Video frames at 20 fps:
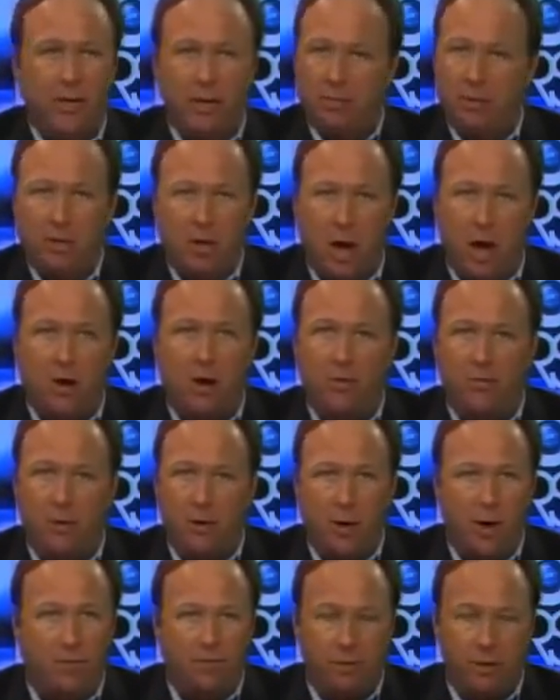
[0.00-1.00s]
They've been caught
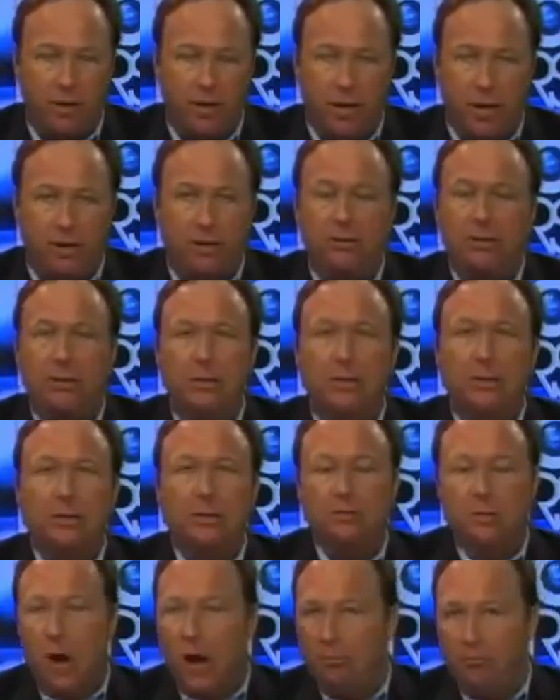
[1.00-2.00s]
over and over again.
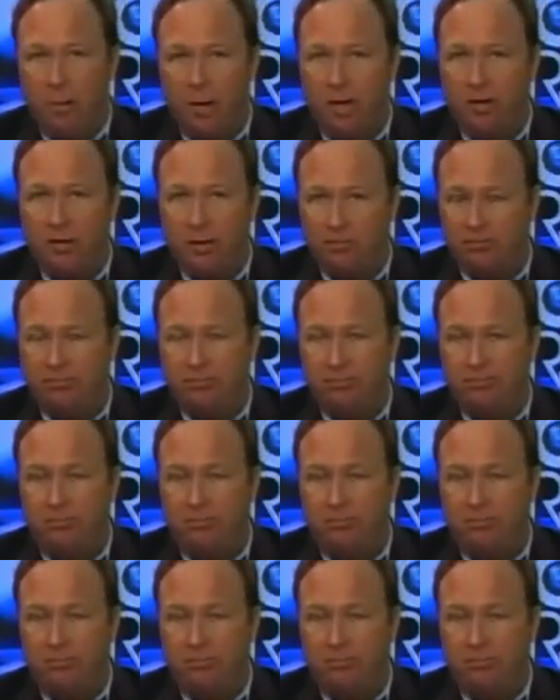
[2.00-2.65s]
Ron Paul's